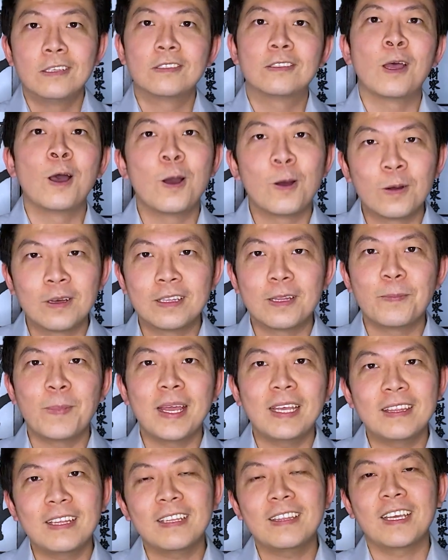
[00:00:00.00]
So, and the
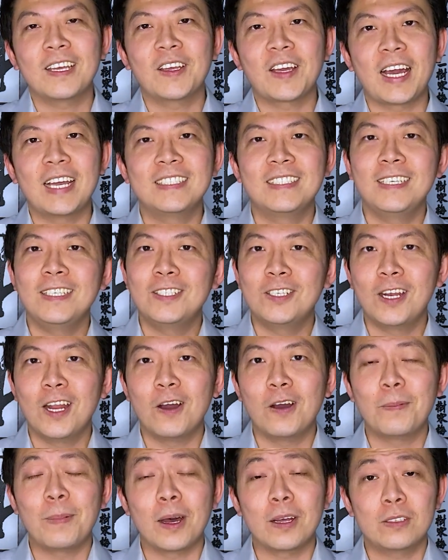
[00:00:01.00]
main thing that you guys need to
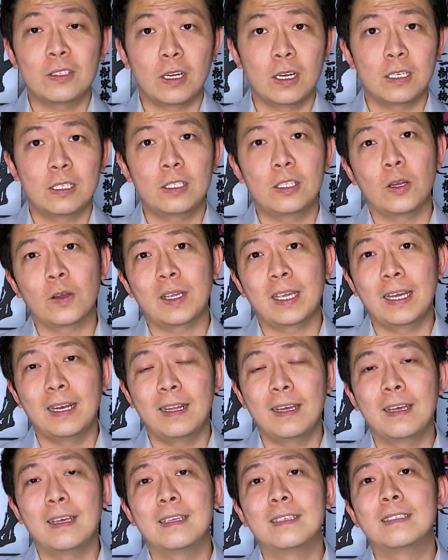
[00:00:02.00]
know about Surge Token
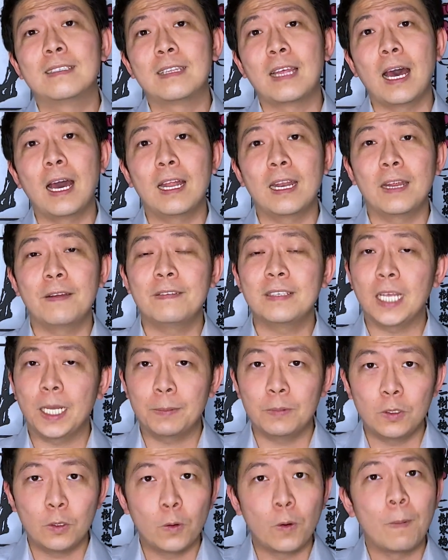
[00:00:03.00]
is that every
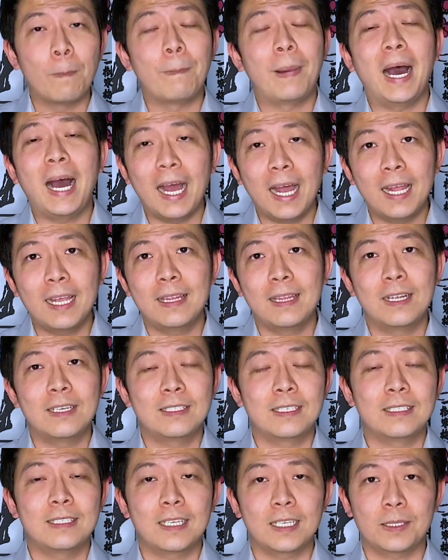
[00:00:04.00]
time you buy,
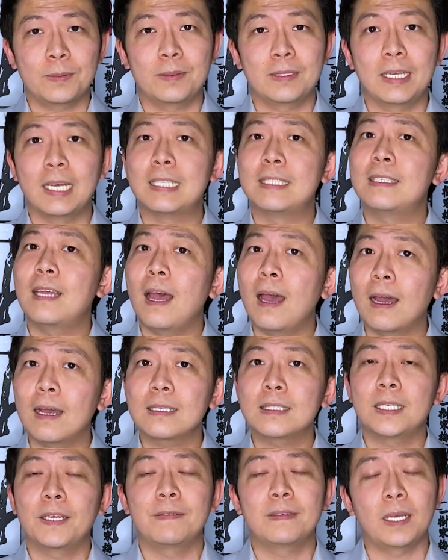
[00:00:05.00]
there's a 6%
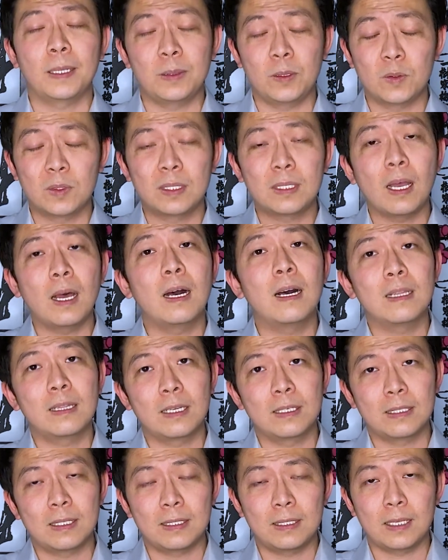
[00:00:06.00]
tax. Every time you sell,
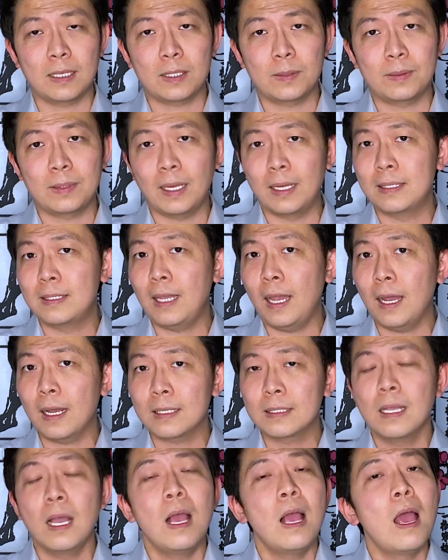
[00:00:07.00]
there's a 6%
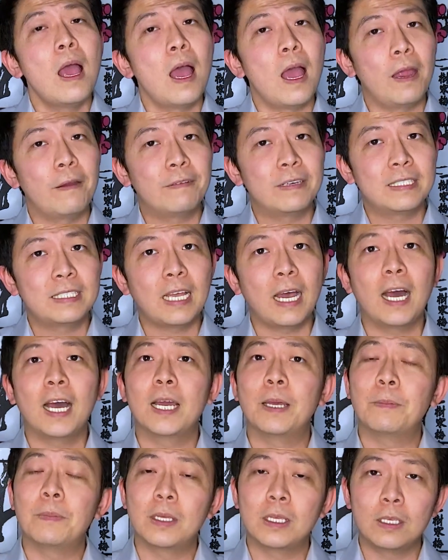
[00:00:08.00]
tax. Every
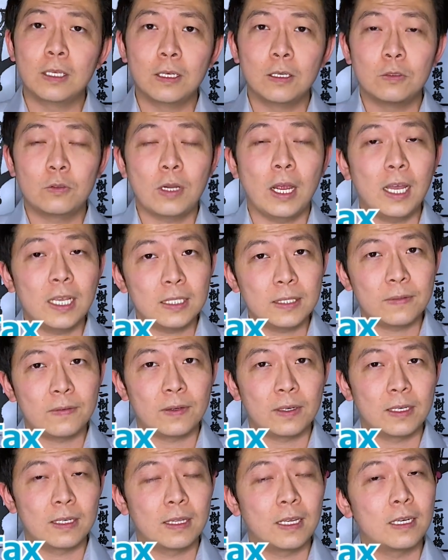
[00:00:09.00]
time you
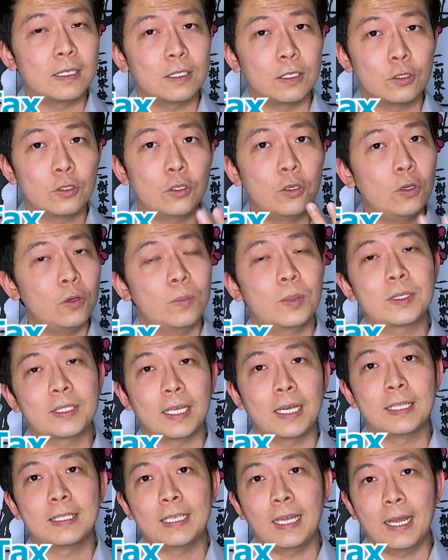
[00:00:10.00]
transfer, there's a
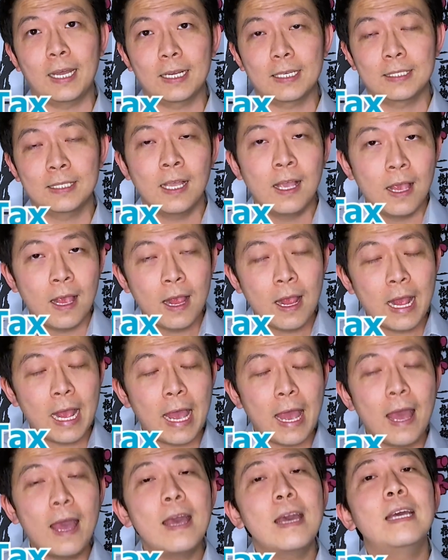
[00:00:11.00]
2%
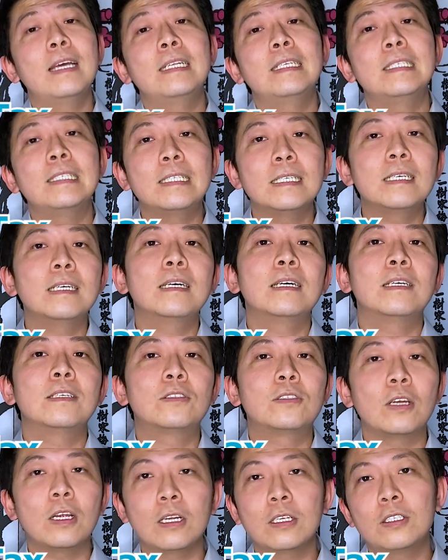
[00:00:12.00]
tax. And uh,
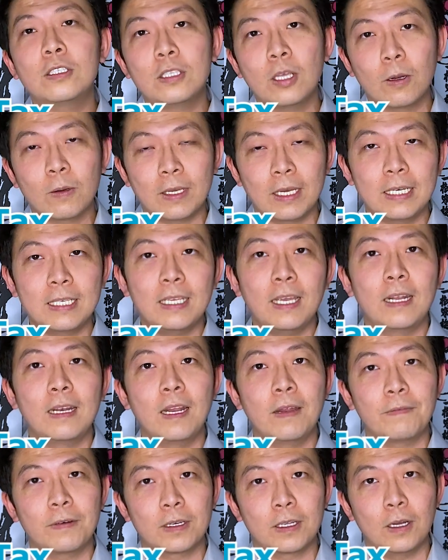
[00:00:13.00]
Surge Token can
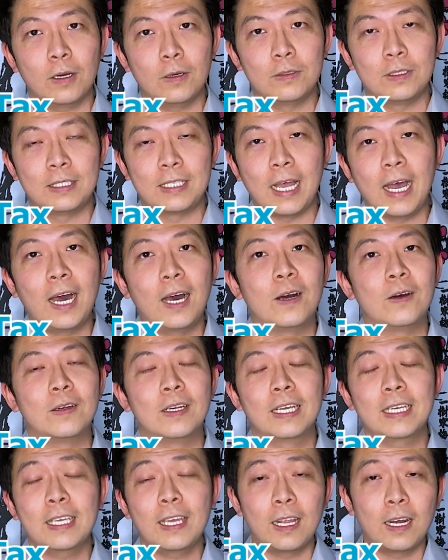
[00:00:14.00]
never go
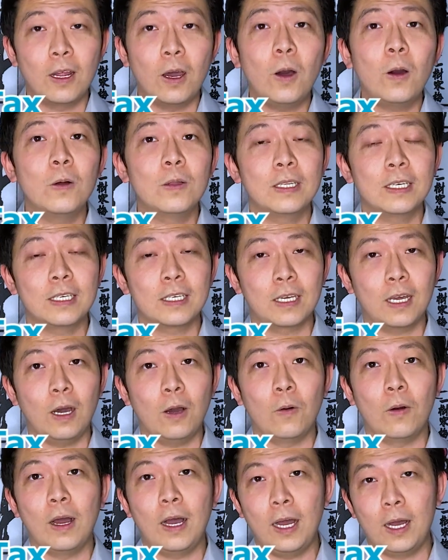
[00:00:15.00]
down, it can only
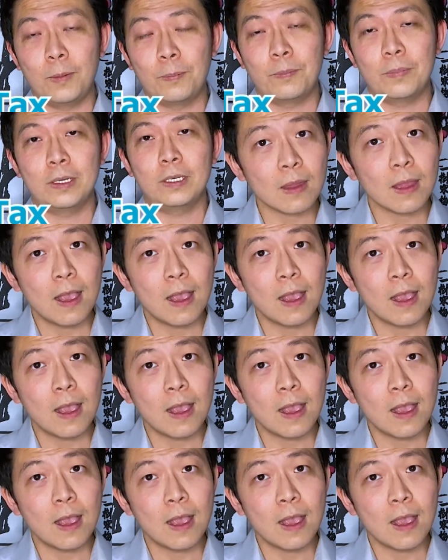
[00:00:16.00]
go up.